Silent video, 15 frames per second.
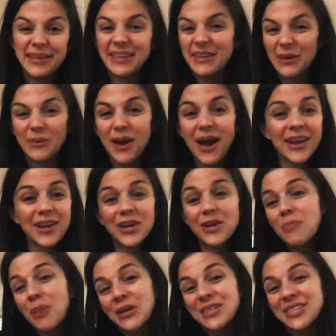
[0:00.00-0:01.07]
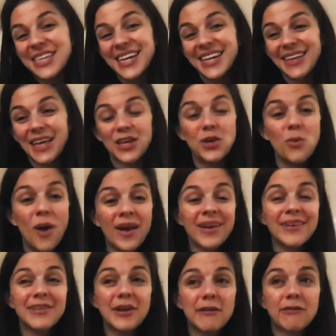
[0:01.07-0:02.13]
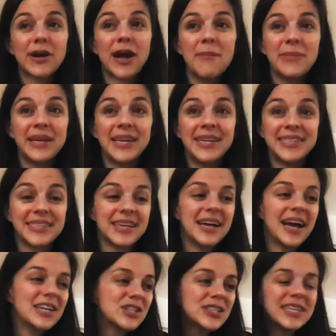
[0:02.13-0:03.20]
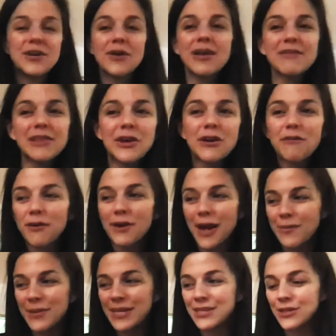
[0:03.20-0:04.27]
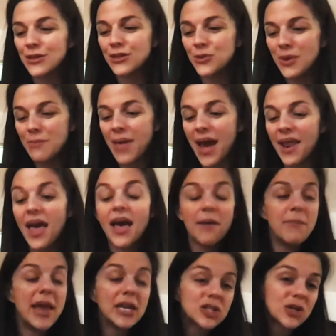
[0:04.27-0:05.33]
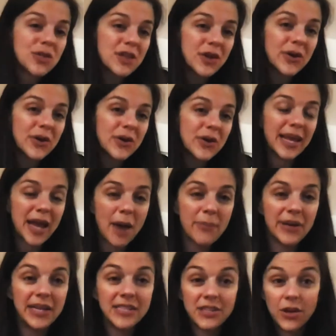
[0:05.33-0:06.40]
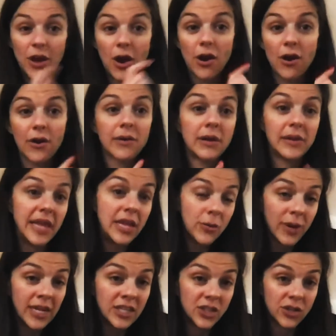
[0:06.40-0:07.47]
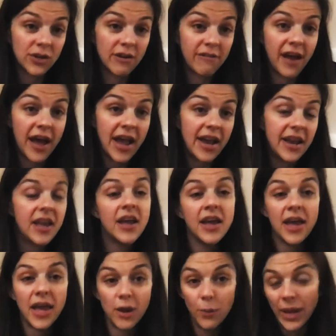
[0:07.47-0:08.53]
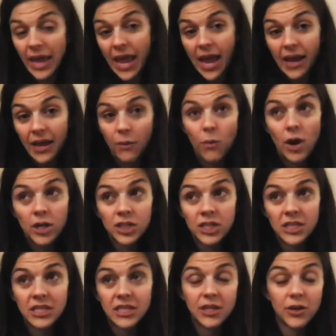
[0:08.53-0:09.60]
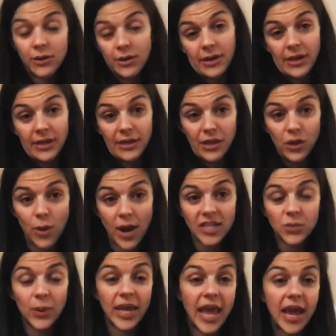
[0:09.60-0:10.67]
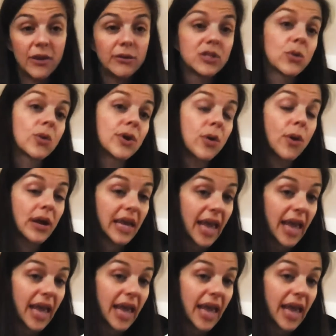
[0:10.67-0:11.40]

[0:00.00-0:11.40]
you know, not a good person. Like you want to look for companies, I should say, don't even look for companies that are doing bad. Make sure that you're getting companies that are clean green certified. We can't, in Washington or in the US, we can't use the word